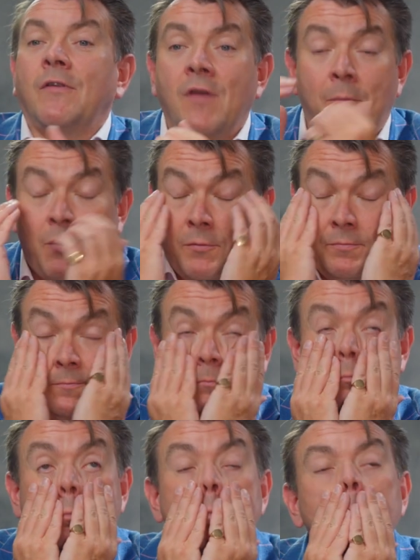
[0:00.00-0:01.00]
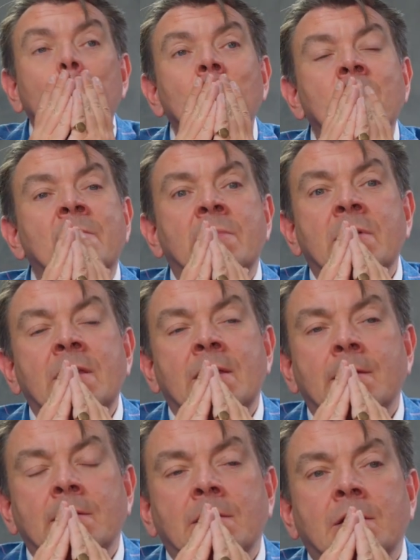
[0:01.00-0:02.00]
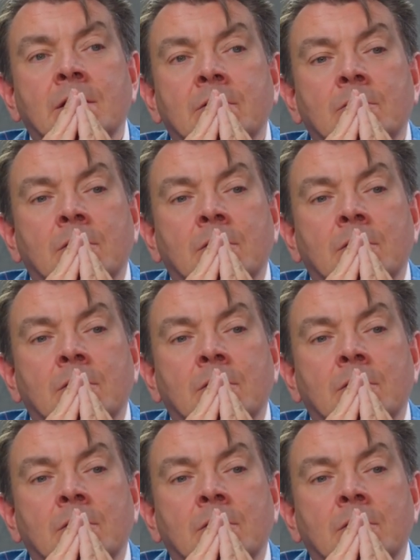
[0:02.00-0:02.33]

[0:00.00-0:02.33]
example, Quentin